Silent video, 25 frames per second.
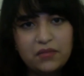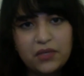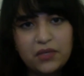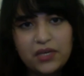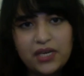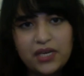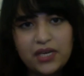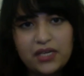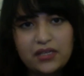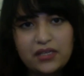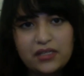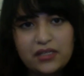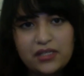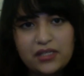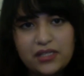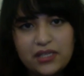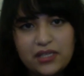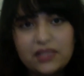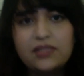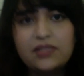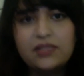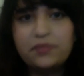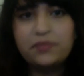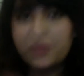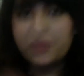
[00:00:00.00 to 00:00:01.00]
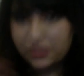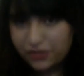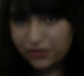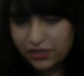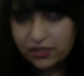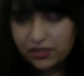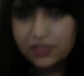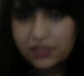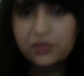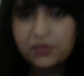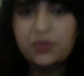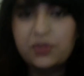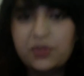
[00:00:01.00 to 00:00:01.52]
united states biltrek
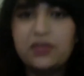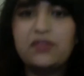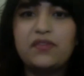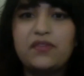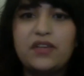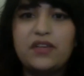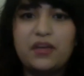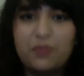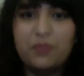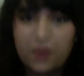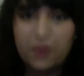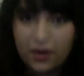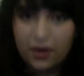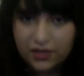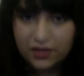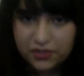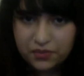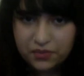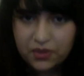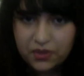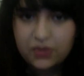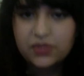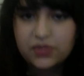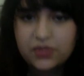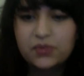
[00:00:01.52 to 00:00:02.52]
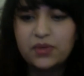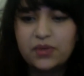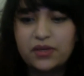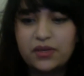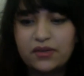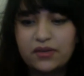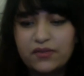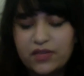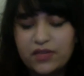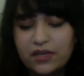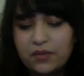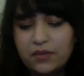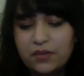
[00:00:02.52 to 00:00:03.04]
is one of them oxbow is one of
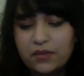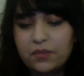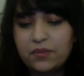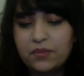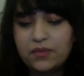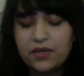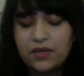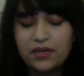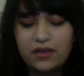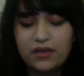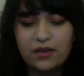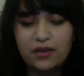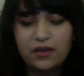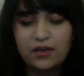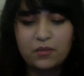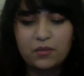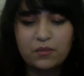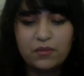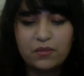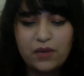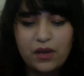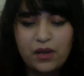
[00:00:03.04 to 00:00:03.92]
them um,